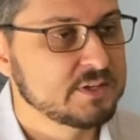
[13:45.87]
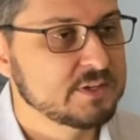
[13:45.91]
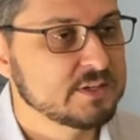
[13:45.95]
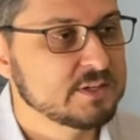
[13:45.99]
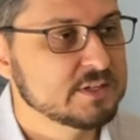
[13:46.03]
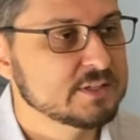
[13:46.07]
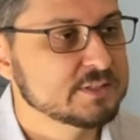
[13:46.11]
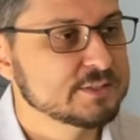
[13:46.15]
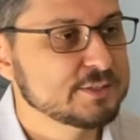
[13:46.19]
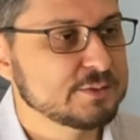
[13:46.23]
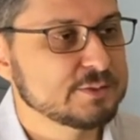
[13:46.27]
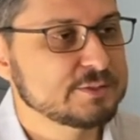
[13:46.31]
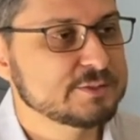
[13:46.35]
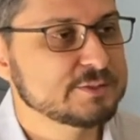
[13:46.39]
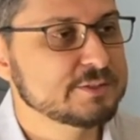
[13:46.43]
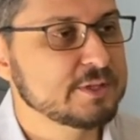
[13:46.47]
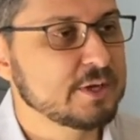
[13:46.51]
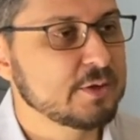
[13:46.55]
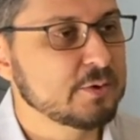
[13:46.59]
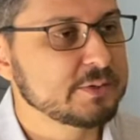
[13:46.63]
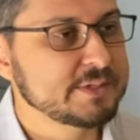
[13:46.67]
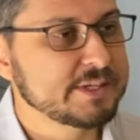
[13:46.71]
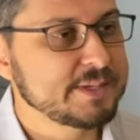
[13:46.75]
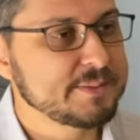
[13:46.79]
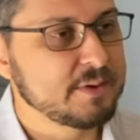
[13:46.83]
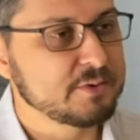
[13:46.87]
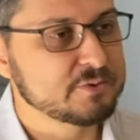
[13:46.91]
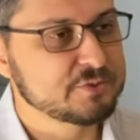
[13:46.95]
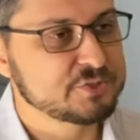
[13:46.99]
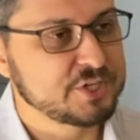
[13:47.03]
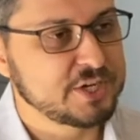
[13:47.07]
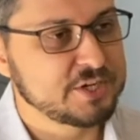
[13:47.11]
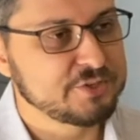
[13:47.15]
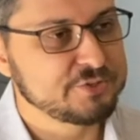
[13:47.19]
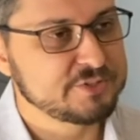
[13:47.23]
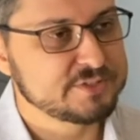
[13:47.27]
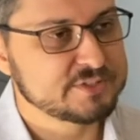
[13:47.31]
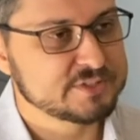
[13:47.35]
So it's not only about
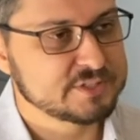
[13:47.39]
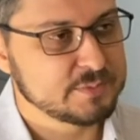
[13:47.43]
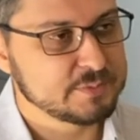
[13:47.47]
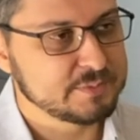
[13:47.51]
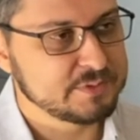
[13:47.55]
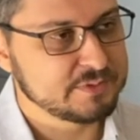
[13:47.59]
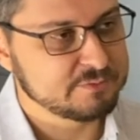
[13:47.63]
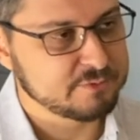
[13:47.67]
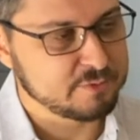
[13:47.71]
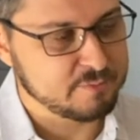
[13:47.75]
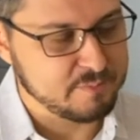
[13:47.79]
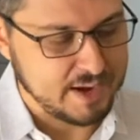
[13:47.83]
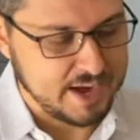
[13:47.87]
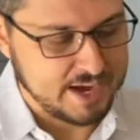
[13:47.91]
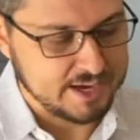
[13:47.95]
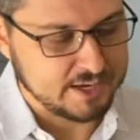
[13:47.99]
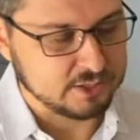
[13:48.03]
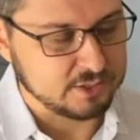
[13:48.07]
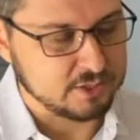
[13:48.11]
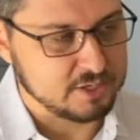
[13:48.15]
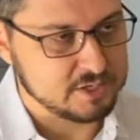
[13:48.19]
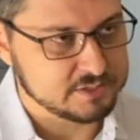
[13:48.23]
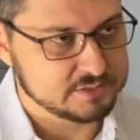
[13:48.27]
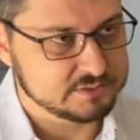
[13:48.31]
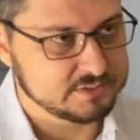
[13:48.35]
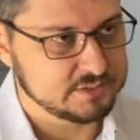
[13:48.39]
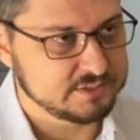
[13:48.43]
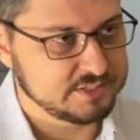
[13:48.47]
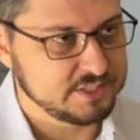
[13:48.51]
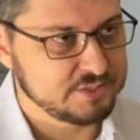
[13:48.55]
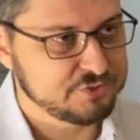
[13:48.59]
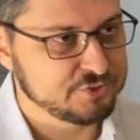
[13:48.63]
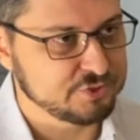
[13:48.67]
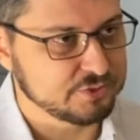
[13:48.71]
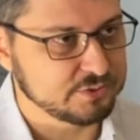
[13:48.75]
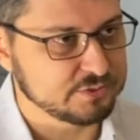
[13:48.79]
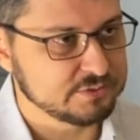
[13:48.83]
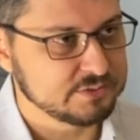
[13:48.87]
changing something from analog to
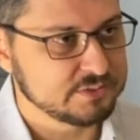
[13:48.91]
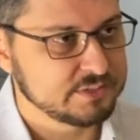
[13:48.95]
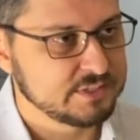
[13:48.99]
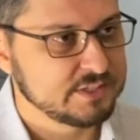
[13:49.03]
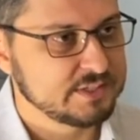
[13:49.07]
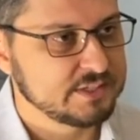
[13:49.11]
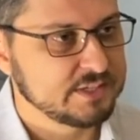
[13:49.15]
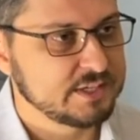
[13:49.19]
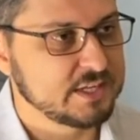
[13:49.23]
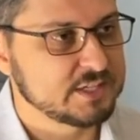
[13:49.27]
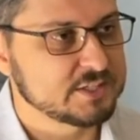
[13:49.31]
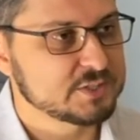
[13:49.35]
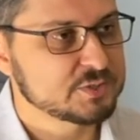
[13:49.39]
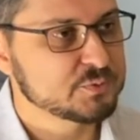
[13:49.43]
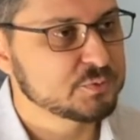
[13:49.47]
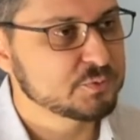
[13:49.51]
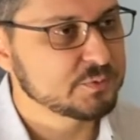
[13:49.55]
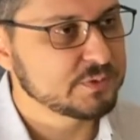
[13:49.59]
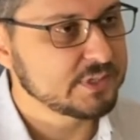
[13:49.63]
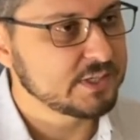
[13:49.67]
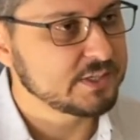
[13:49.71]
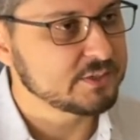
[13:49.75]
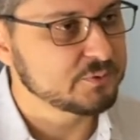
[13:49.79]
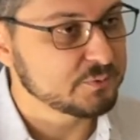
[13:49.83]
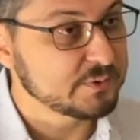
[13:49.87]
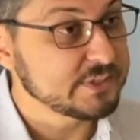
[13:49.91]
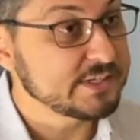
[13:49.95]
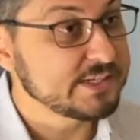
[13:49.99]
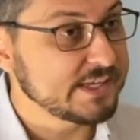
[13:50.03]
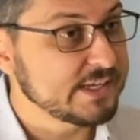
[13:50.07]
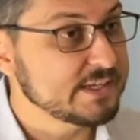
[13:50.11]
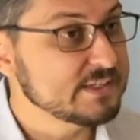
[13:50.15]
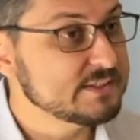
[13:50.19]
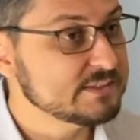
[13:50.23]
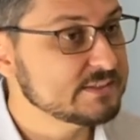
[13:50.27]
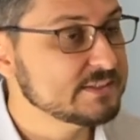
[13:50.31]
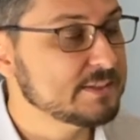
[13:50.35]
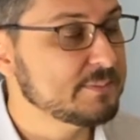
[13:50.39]
digital, it really
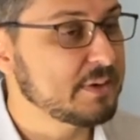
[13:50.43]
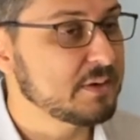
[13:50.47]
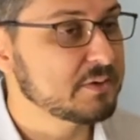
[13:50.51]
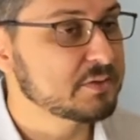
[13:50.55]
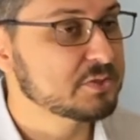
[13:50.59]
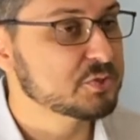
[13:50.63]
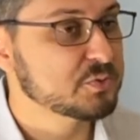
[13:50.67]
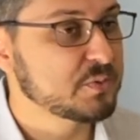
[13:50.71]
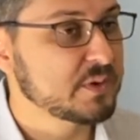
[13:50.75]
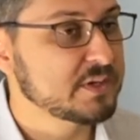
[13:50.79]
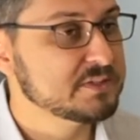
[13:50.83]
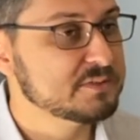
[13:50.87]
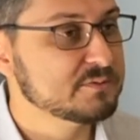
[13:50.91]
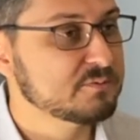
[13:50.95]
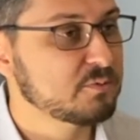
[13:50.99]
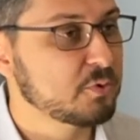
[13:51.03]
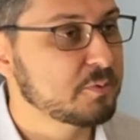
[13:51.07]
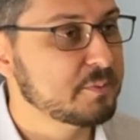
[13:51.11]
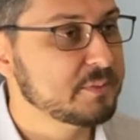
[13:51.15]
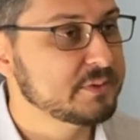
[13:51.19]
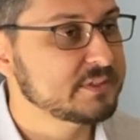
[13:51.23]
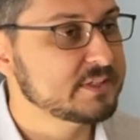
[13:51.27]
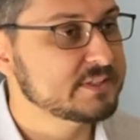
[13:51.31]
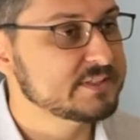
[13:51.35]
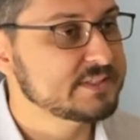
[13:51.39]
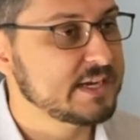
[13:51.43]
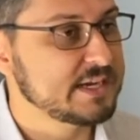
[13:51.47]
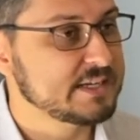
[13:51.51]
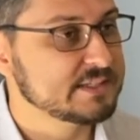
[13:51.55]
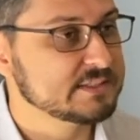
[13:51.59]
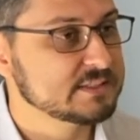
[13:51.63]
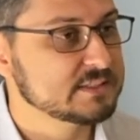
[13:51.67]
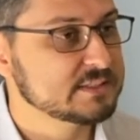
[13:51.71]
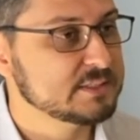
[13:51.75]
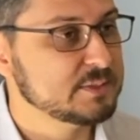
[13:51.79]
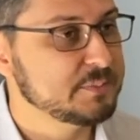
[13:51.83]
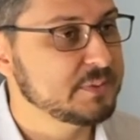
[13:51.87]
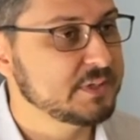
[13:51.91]
is about transforming the
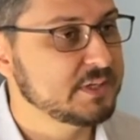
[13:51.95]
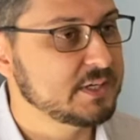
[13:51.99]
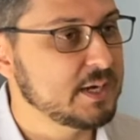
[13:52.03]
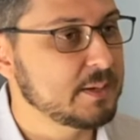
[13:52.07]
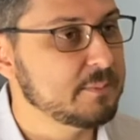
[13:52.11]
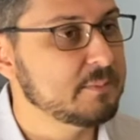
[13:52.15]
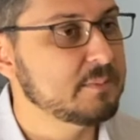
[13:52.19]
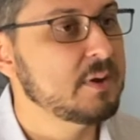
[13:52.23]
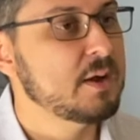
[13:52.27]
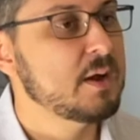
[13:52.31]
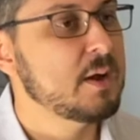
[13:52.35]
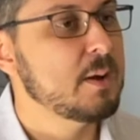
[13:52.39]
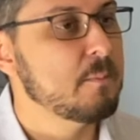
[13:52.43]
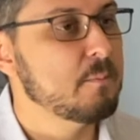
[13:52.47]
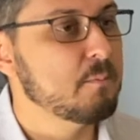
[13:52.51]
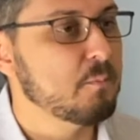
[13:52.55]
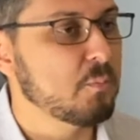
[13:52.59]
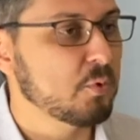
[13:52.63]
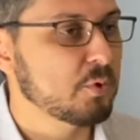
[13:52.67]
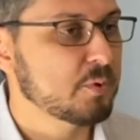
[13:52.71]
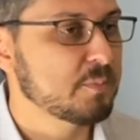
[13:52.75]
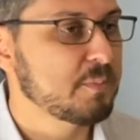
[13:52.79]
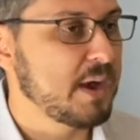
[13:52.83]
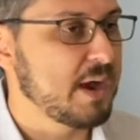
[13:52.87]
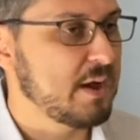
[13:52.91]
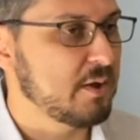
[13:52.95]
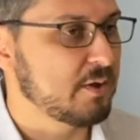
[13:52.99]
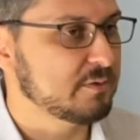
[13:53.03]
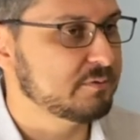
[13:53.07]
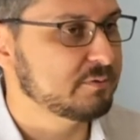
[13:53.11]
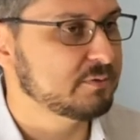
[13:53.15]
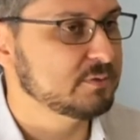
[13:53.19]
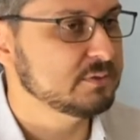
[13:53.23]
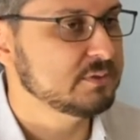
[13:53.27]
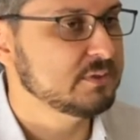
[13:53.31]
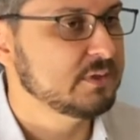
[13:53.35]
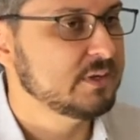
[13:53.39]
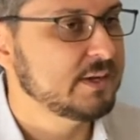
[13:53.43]
task to become more
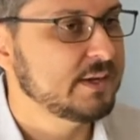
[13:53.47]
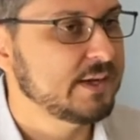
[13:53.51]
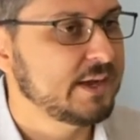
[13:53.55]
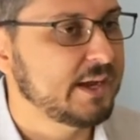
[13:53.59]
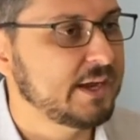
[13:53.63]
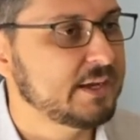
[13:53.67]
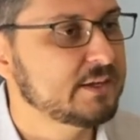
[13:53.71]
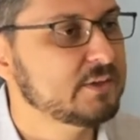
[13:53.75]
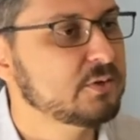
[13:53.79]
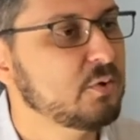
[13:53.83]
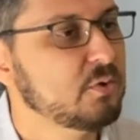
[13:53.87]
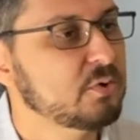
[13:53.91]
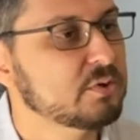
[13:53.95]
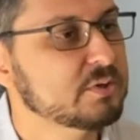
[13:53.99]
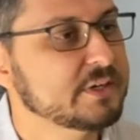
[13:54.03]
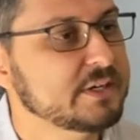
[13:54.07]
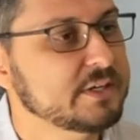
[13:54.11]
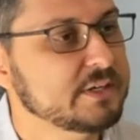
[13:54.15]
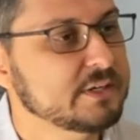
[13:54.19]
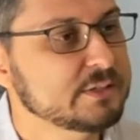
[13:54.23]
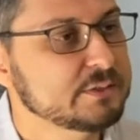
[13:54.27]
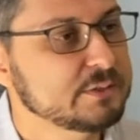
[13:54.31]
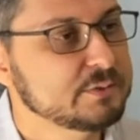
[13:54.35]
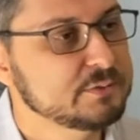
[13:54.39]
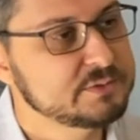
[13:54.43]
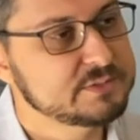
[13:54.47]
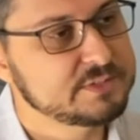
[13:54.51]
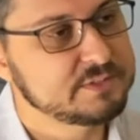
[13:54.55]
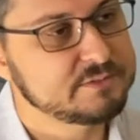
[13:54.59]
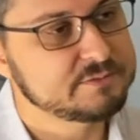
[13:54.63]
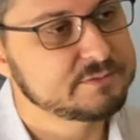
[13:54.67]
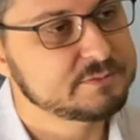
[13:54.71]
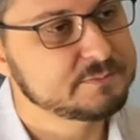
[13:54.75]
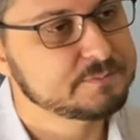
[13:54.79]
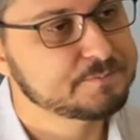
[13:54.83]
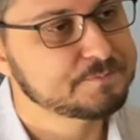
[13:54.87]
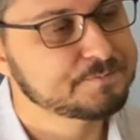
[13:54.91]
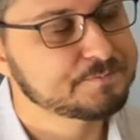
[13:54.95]
powerful and or
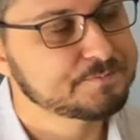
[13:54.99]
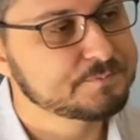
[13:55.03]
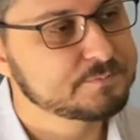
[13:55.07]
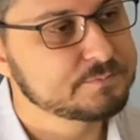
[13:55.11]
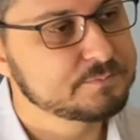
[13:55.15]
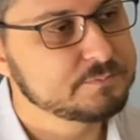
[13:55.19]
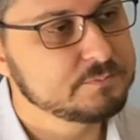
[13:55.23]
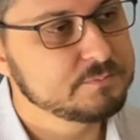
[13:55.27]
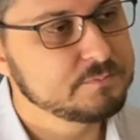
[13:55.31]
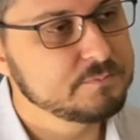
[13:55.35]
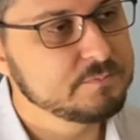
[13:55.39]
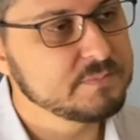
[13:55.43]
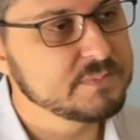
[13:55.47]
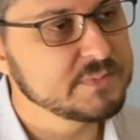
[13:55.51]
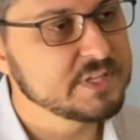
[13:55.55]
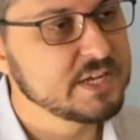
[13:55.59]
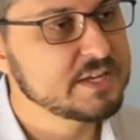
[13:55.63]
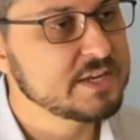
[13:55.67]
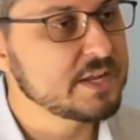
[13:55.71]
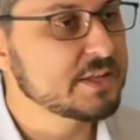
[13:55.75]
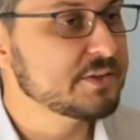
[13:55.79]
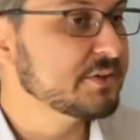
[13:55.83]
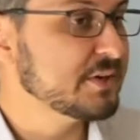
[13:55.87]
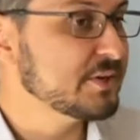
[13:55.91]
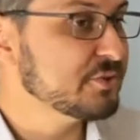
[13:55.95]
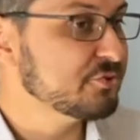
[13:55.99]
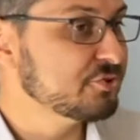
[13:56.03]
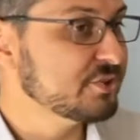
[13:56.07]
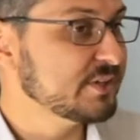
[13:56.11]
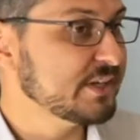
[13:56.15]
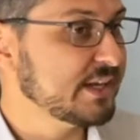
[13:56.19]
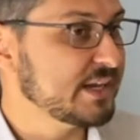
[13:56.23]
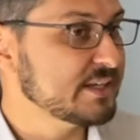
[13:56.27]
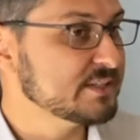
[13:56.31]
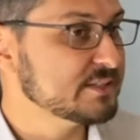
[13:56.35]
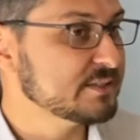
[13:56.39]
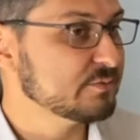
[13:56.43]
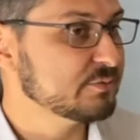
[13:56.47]
inclusive. Another interesting
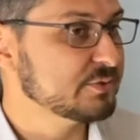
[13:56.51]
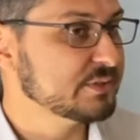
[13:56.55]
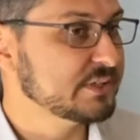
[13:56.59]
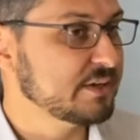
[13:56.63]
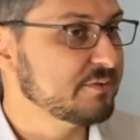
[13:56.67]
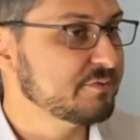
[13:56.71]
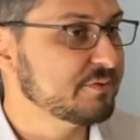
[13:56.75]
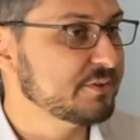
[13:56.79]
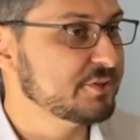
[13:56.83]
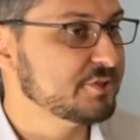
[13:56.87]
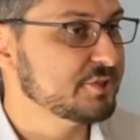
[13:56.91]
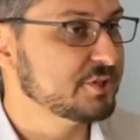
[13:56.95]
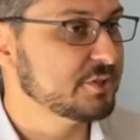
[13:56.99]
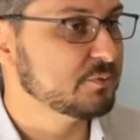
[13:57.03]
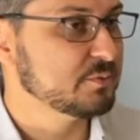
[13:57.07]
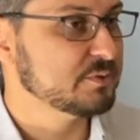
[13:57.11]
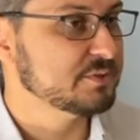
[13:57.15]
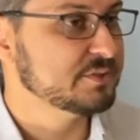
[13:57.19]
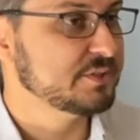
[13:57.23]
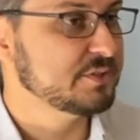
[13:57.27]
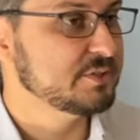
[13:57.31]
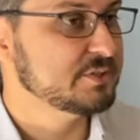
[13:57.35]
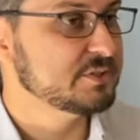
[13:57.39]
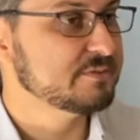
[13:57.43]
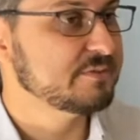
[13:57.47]
case of redefinition was the use of